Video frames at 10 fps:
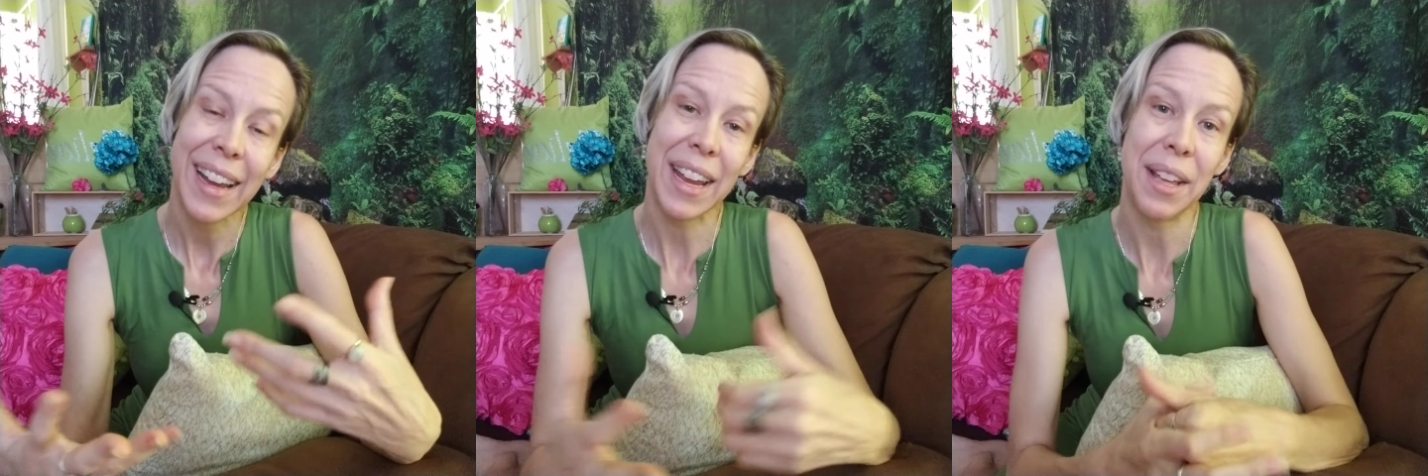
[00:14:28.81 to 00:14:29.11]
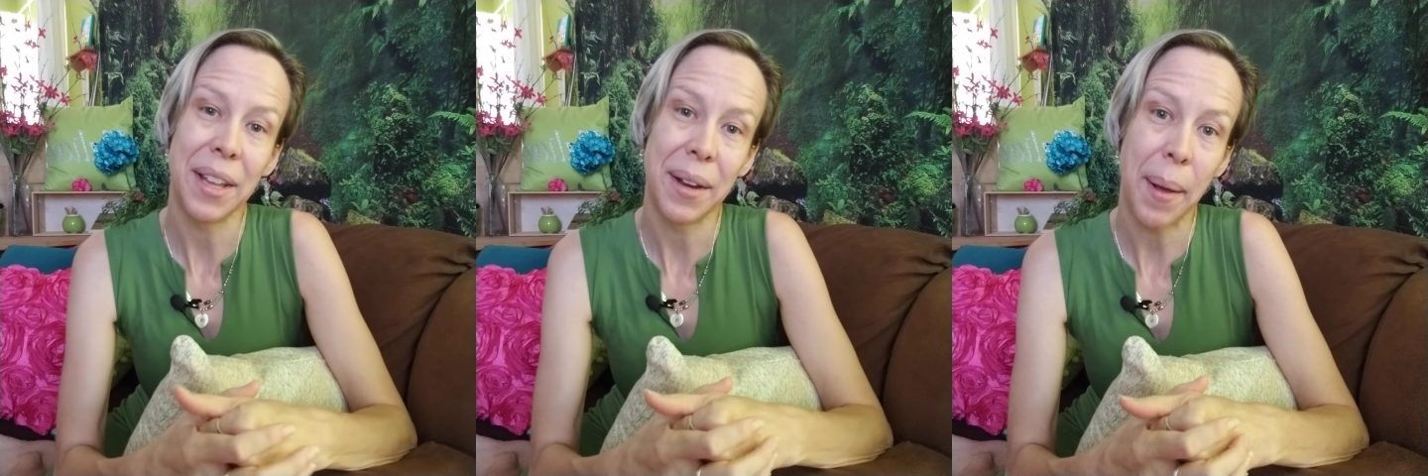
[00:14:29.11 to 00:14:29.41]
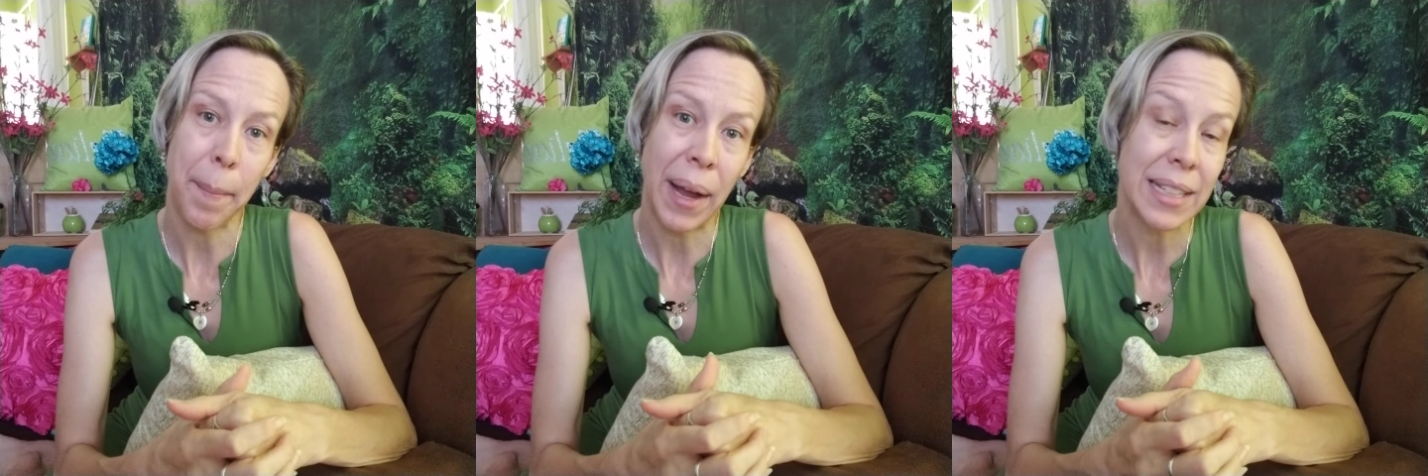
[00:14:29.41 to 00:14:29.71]
in
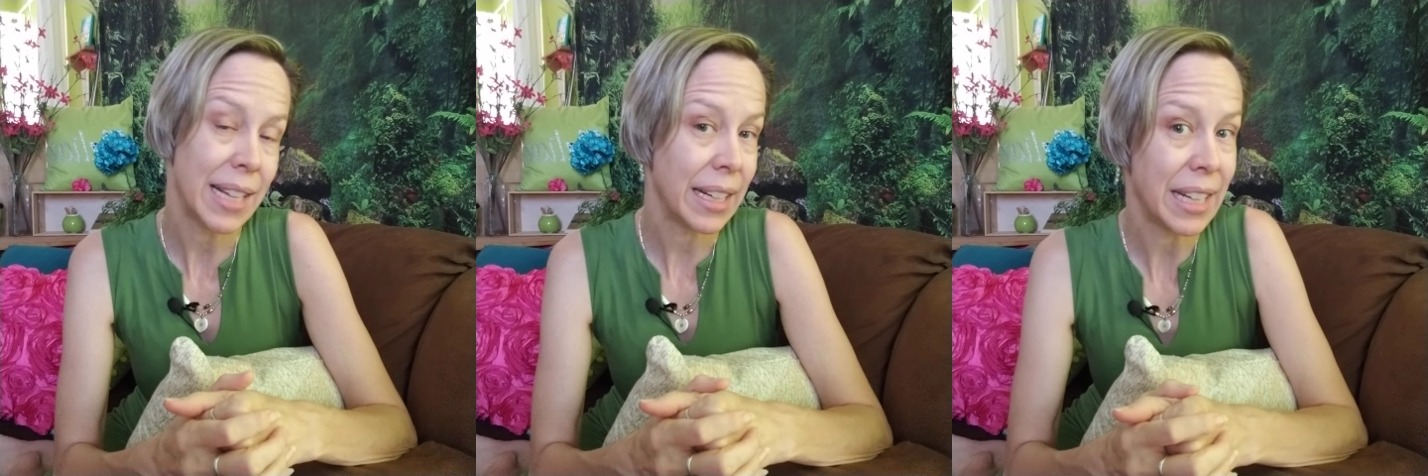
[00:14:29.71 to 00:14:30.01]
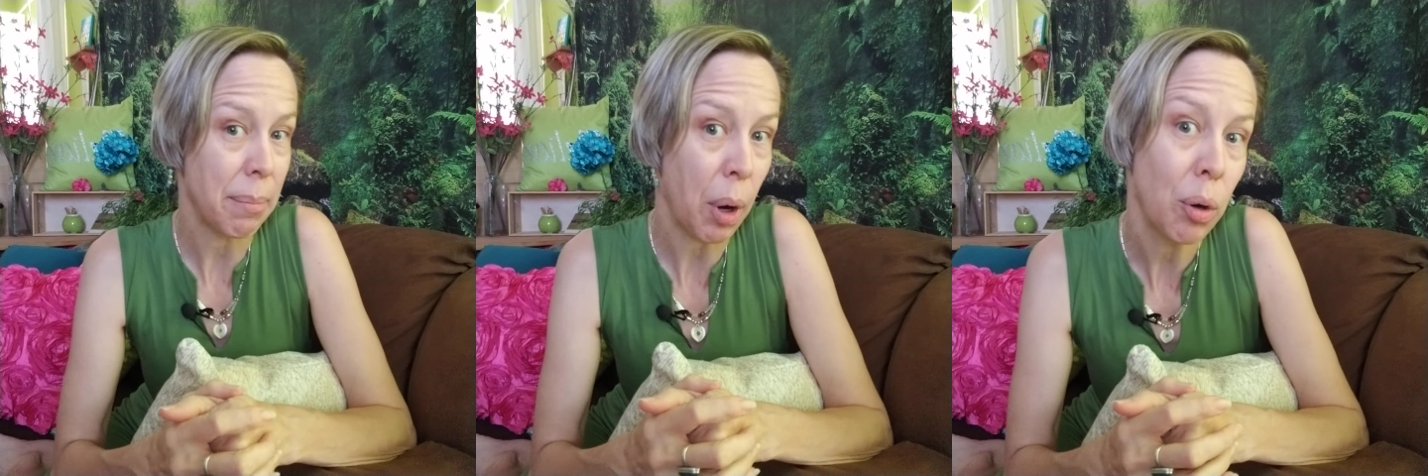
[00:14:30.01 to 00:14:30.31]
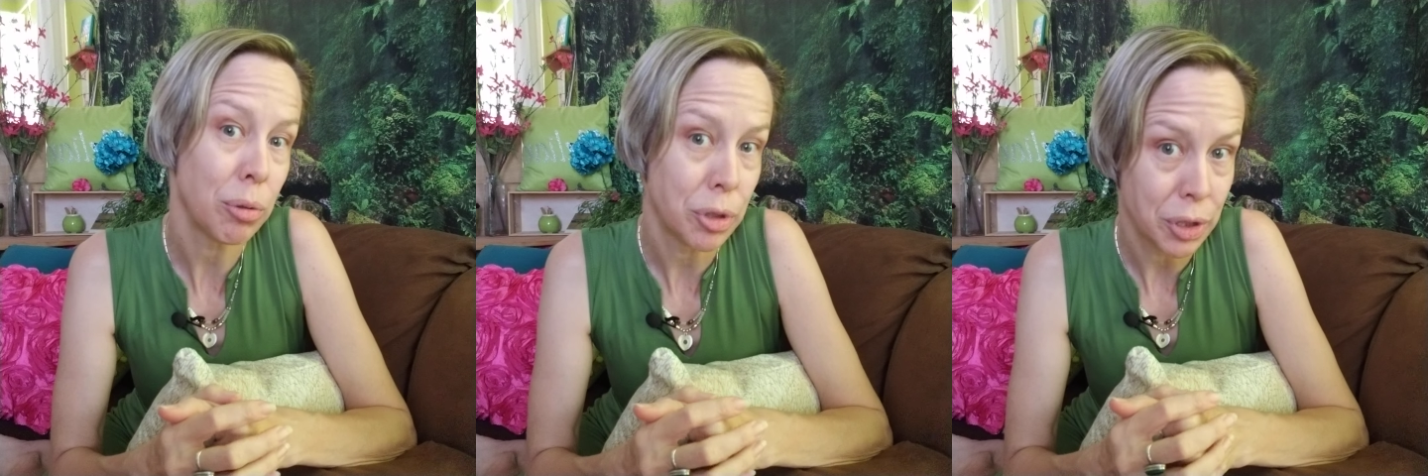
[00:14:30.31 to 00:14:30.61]
my day-to-day
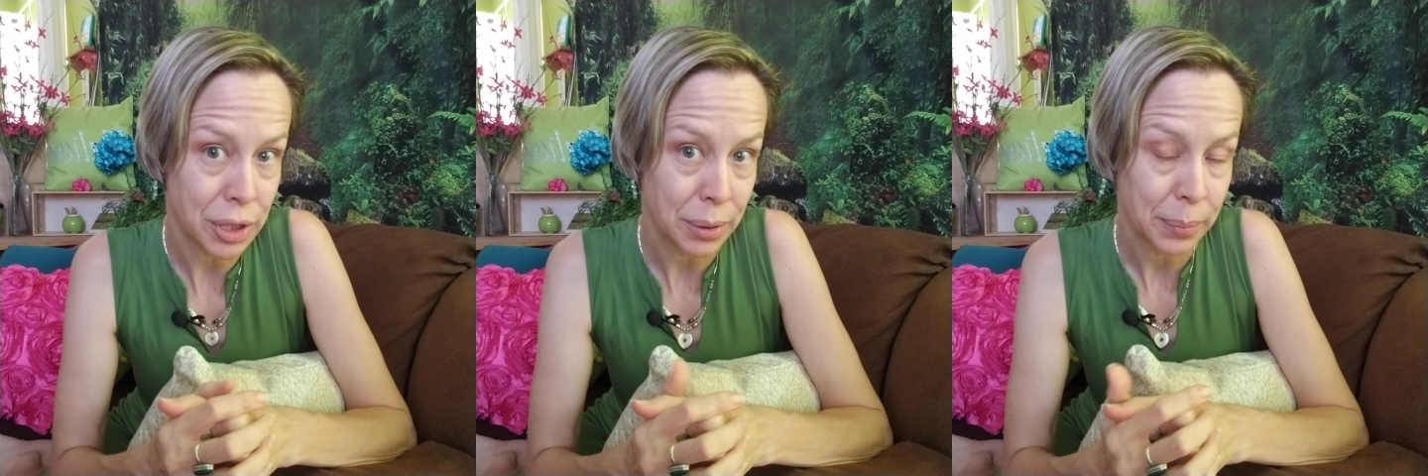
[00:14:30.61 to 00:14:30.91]
posts.